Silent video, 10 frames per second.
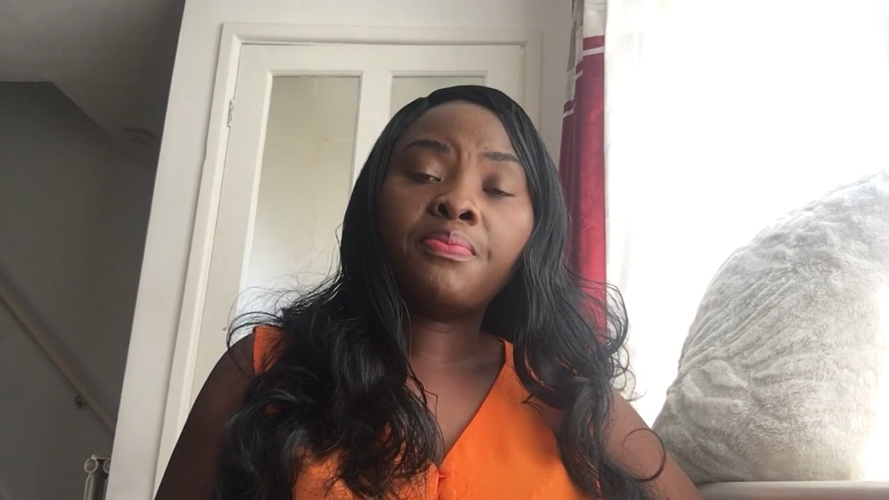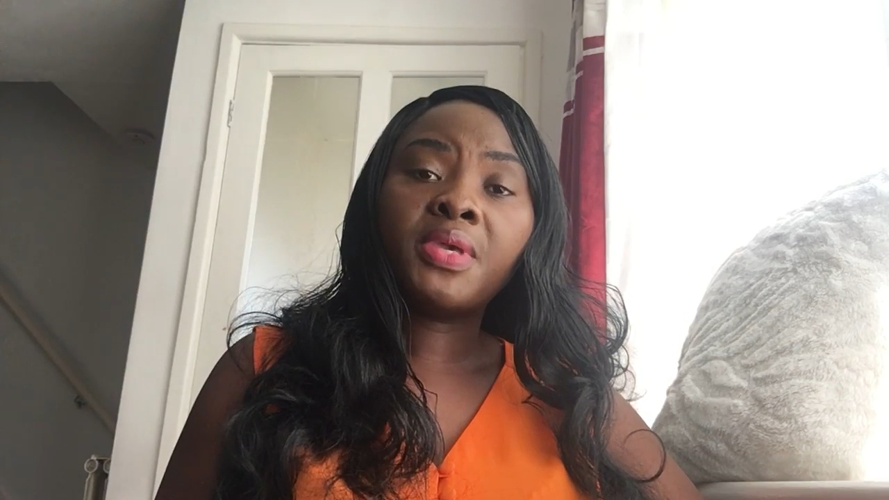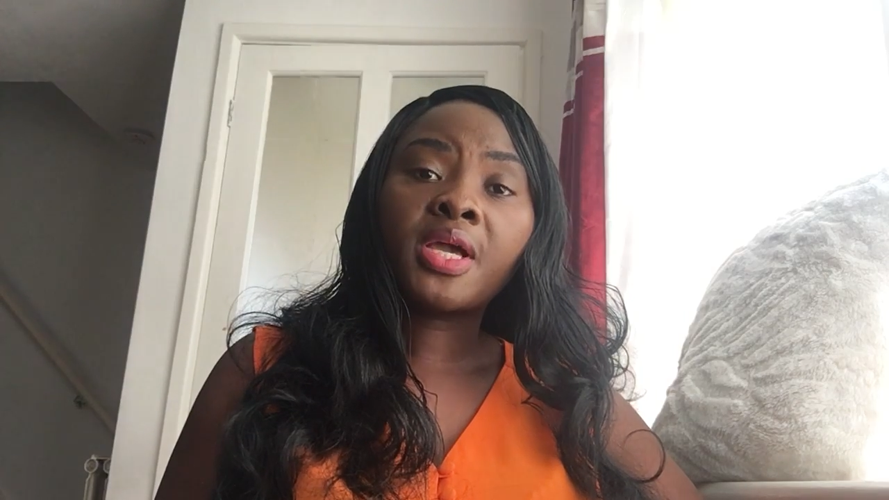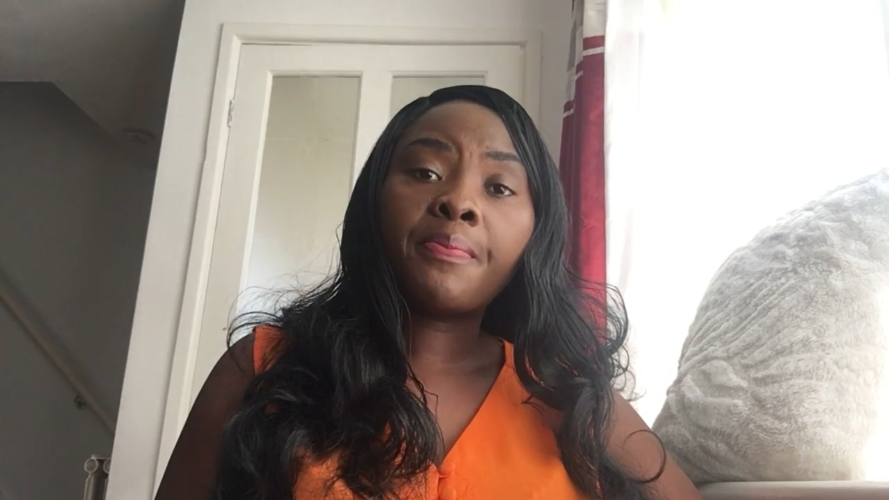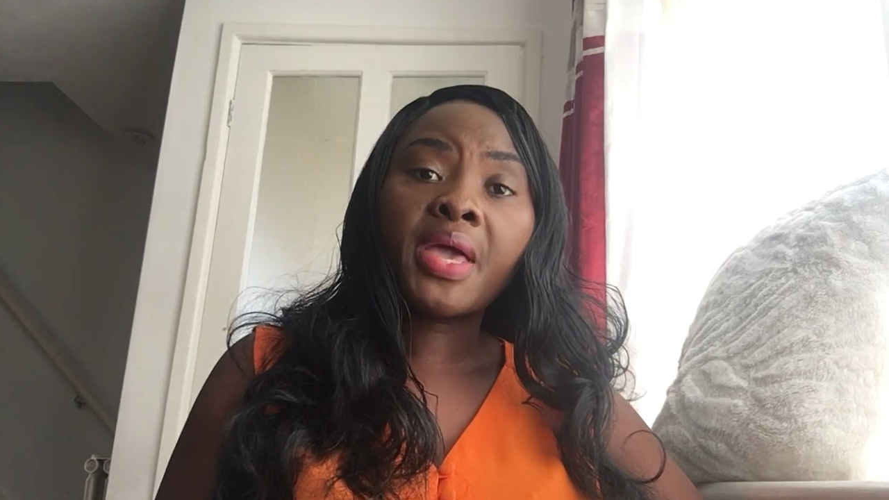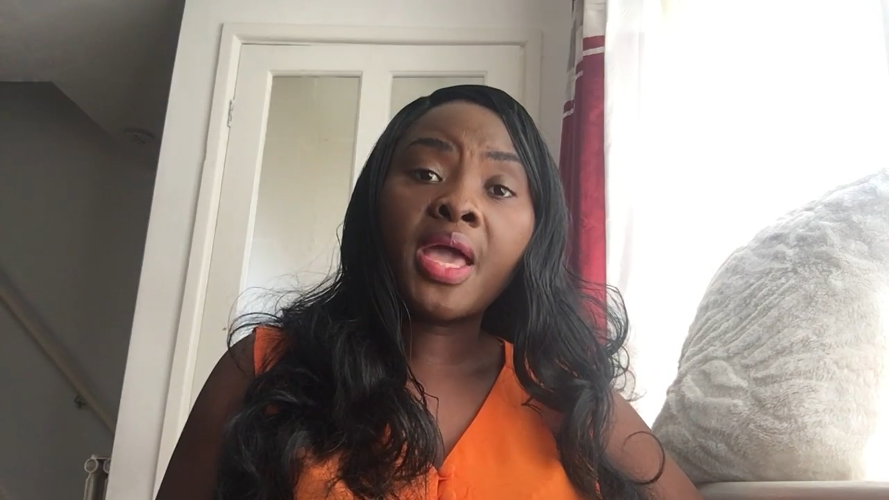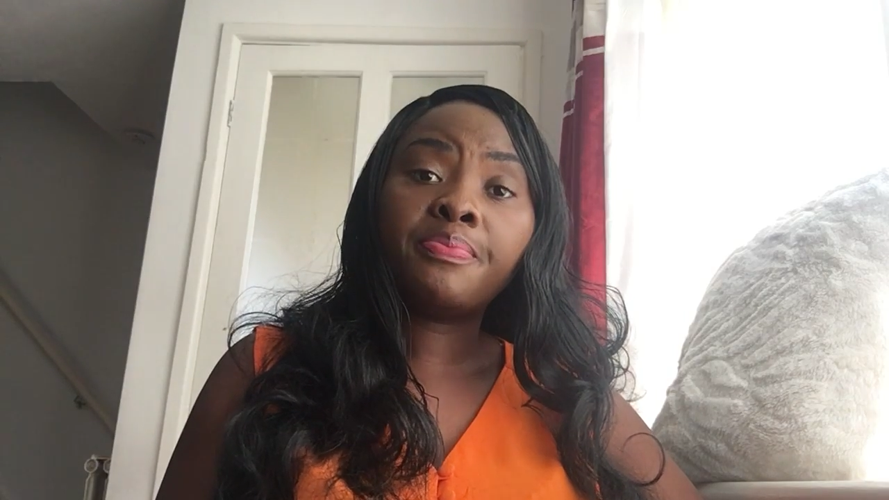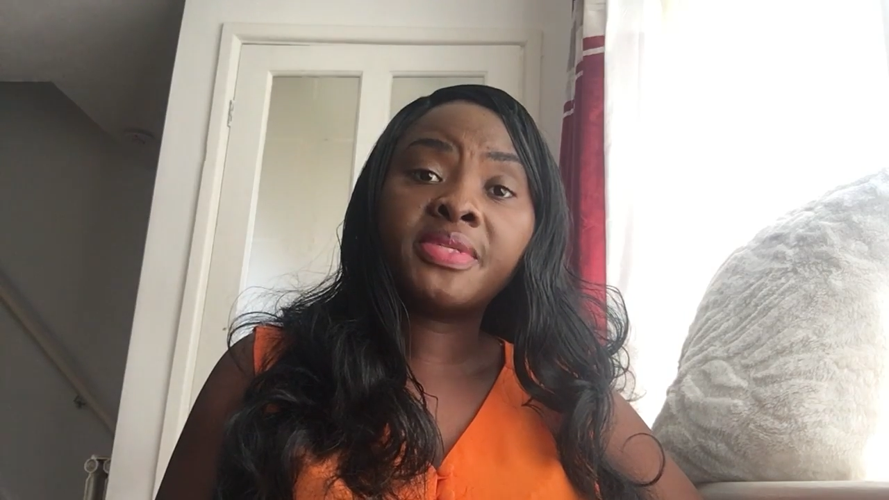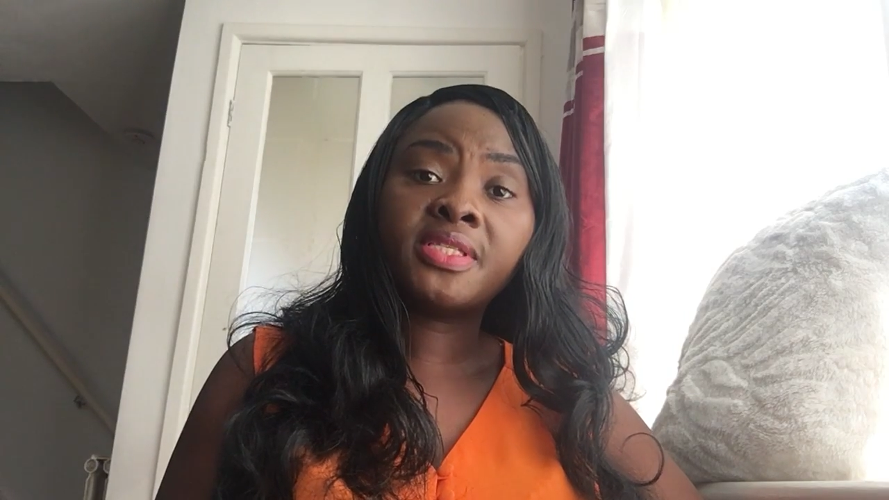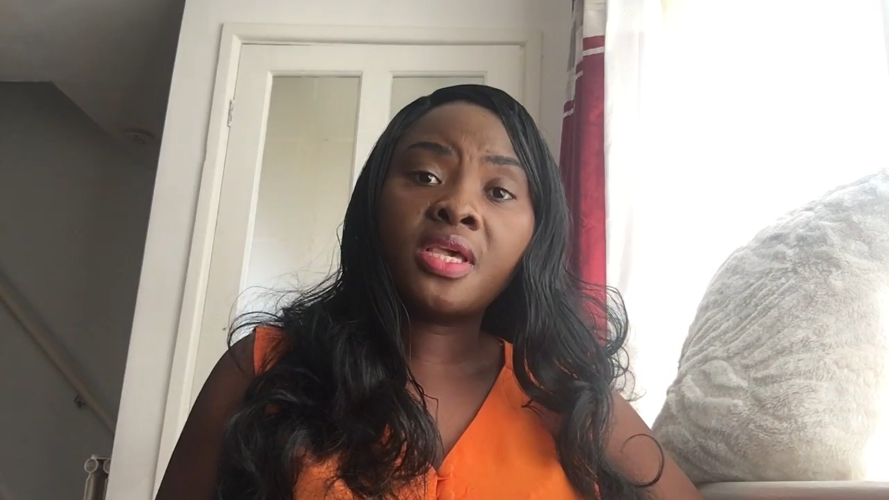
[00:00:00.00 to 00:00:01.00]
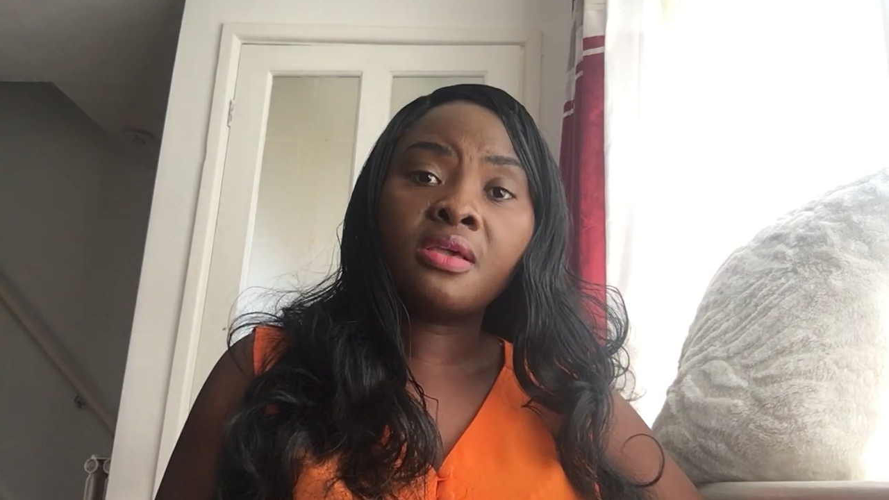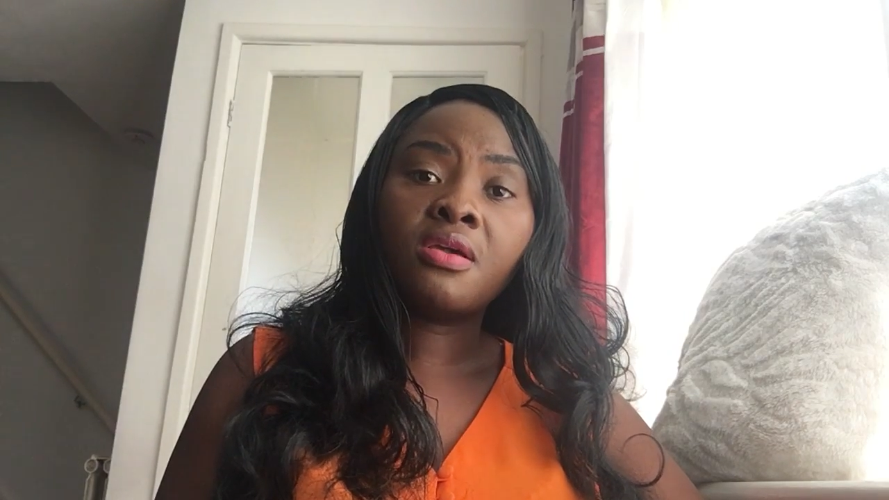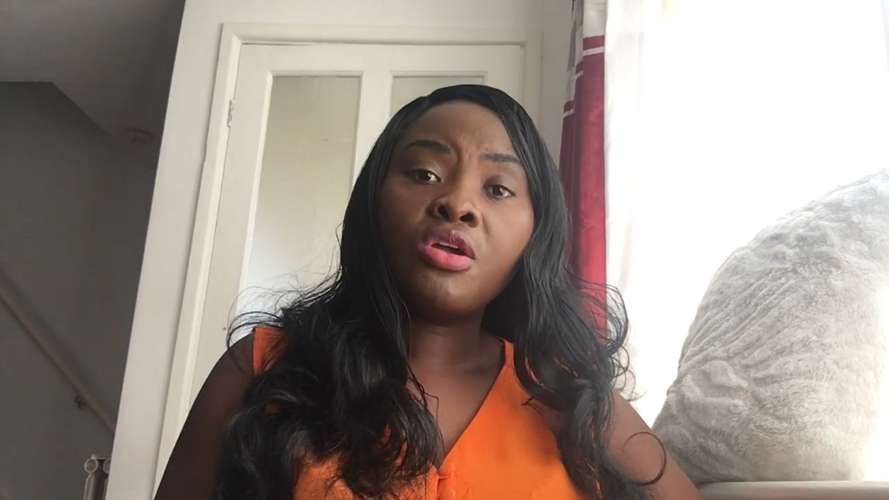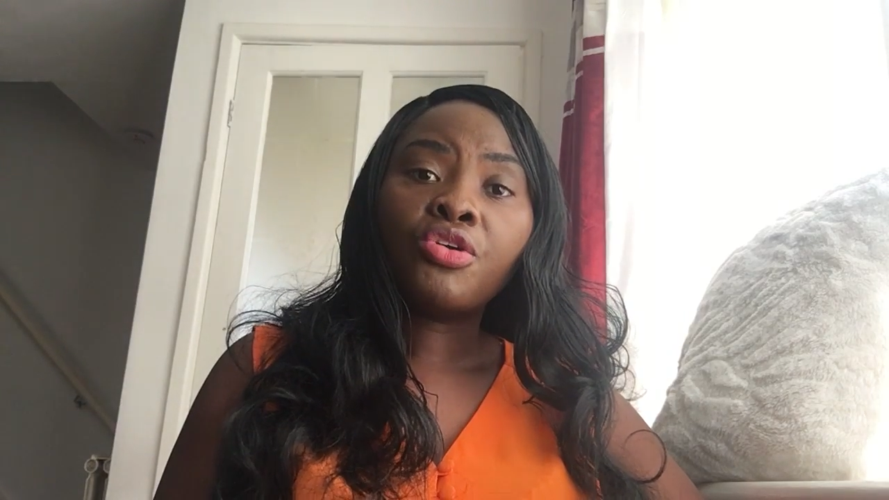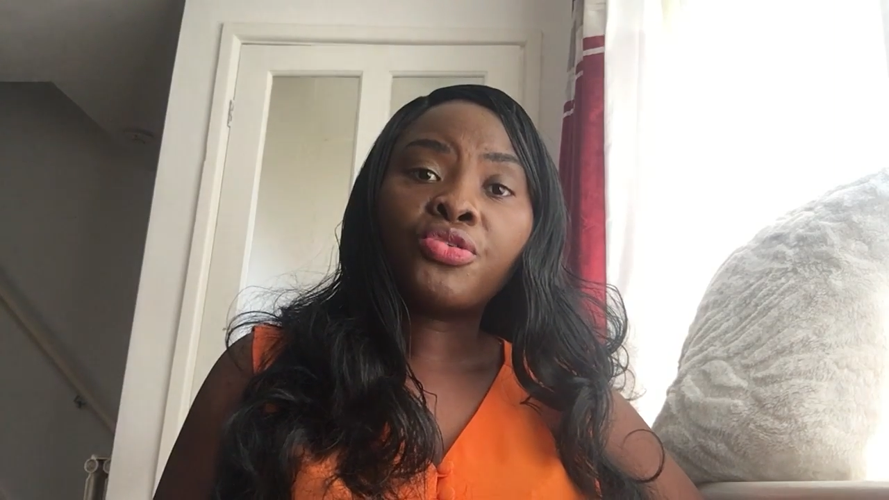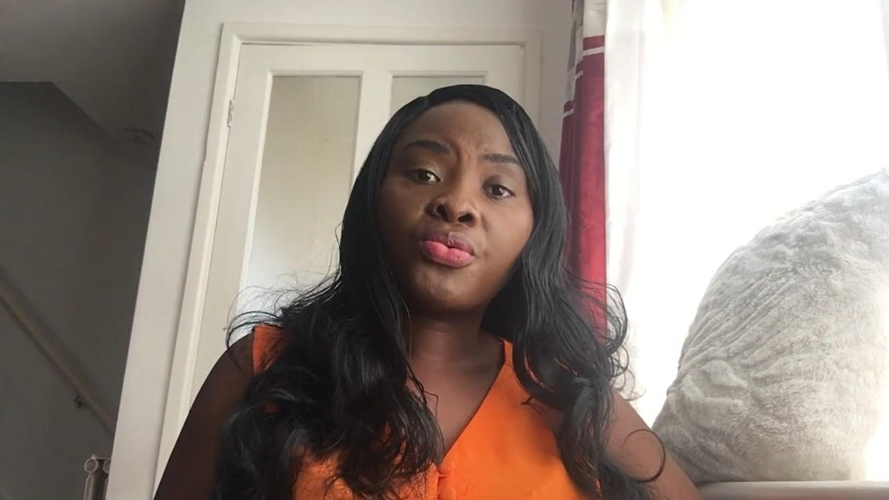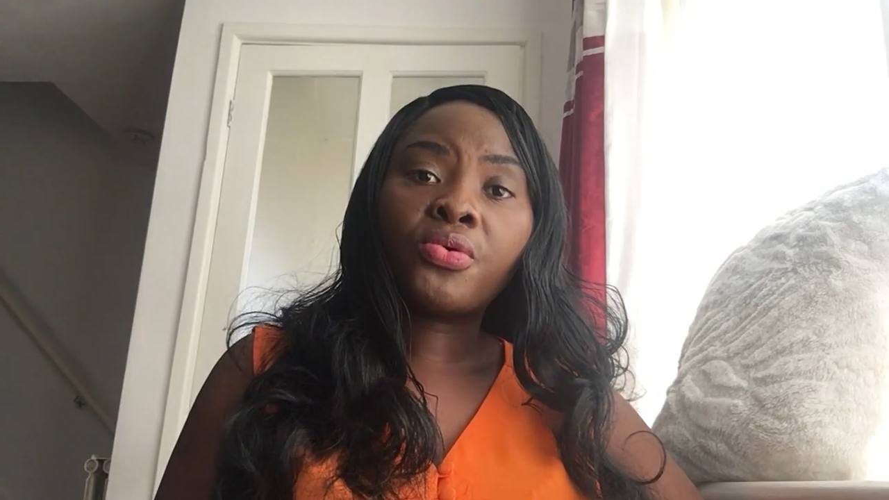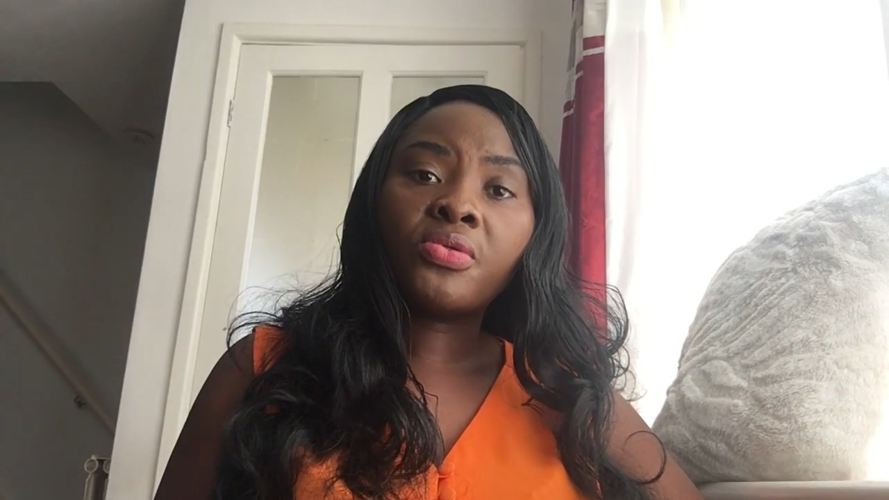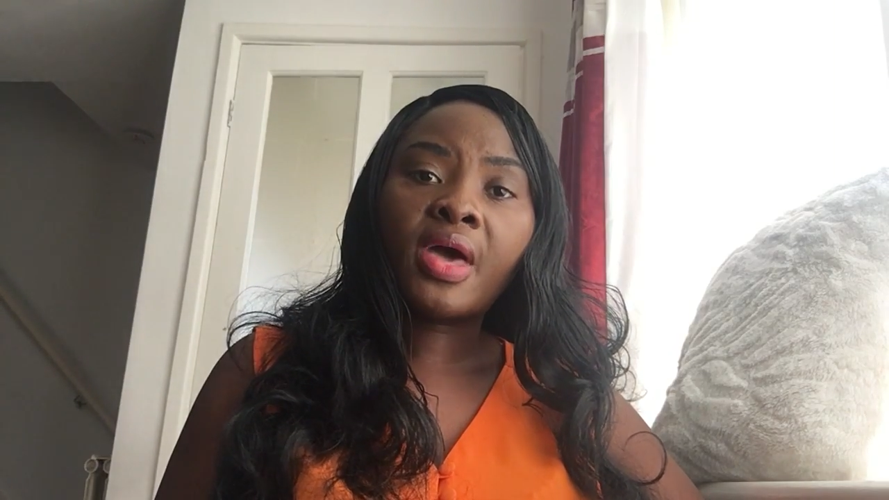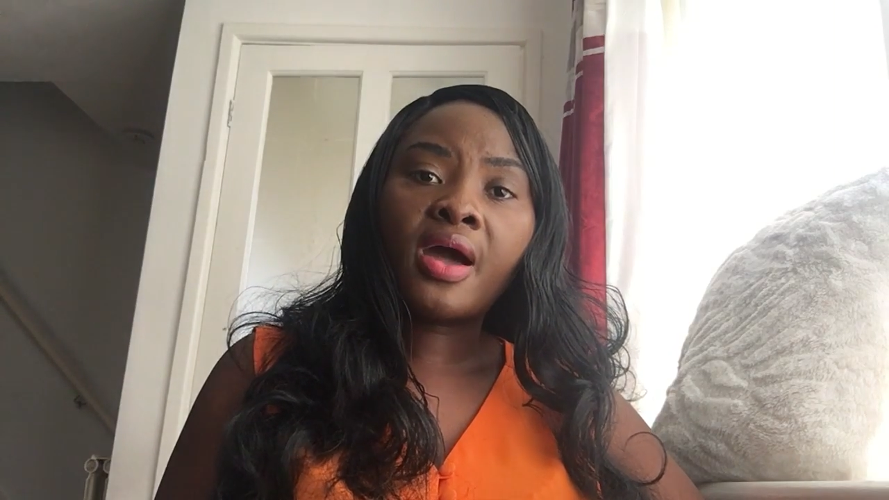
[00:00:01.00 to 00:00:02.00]
pick up Hep C
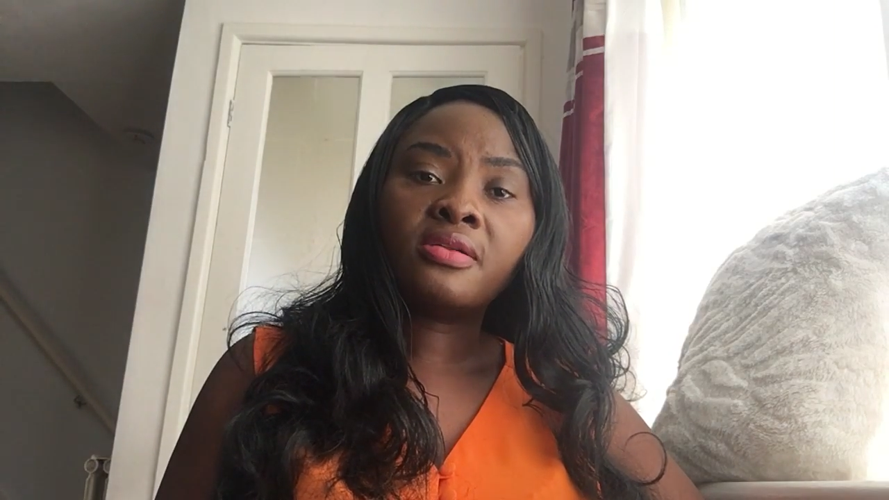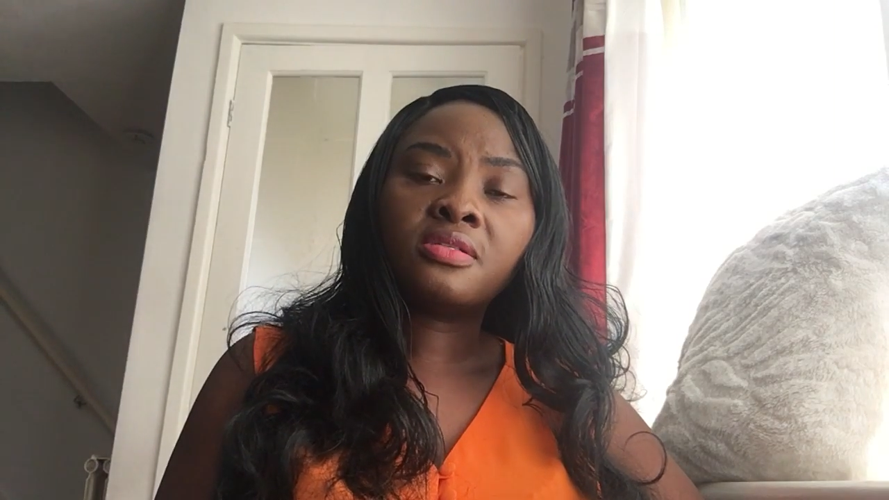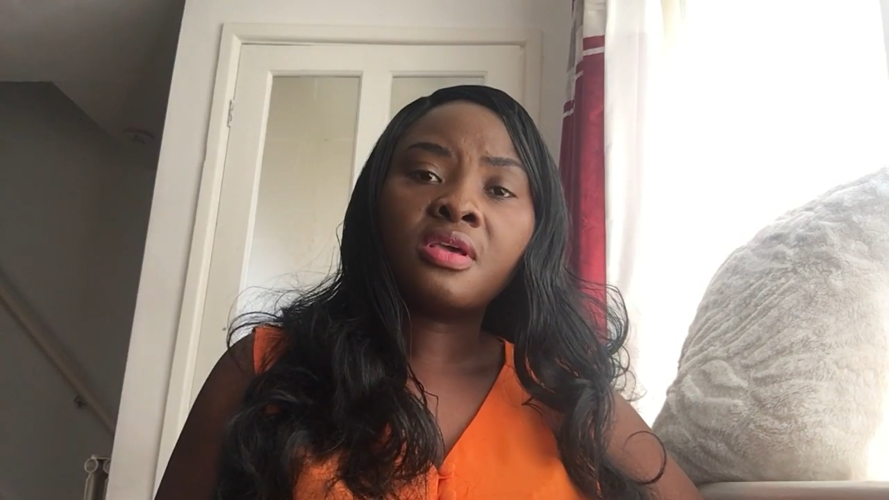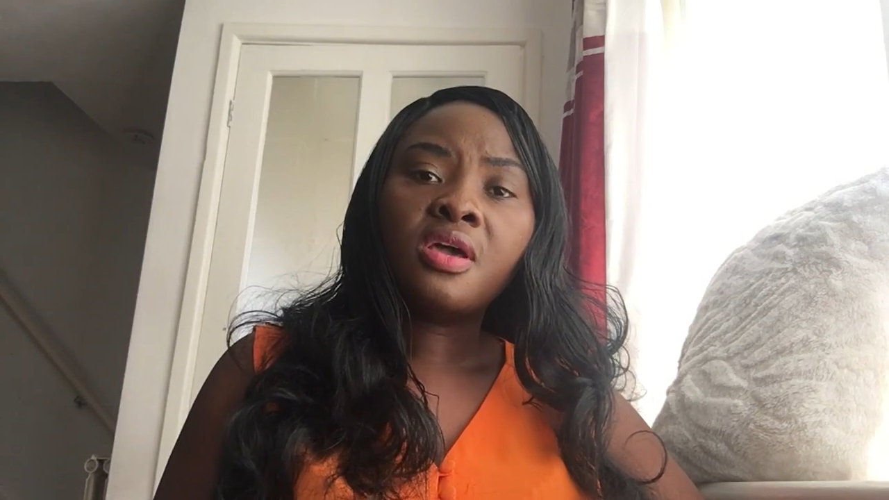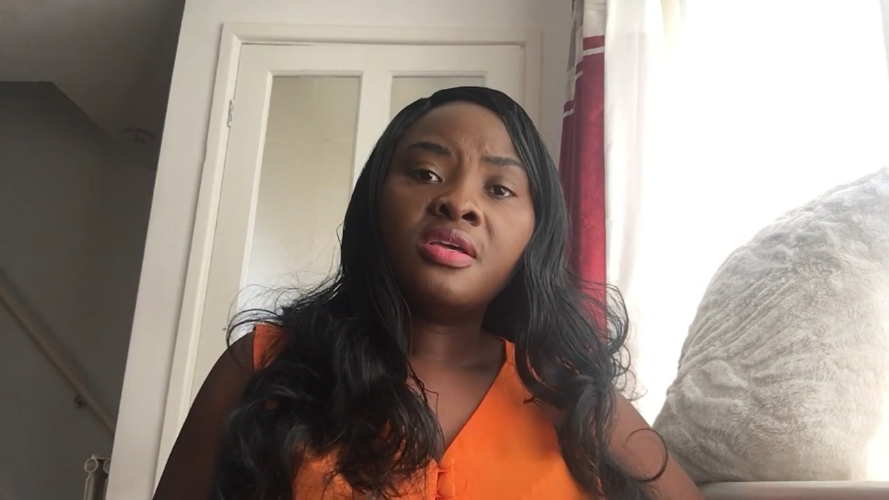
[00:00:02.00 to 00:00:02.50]
through that.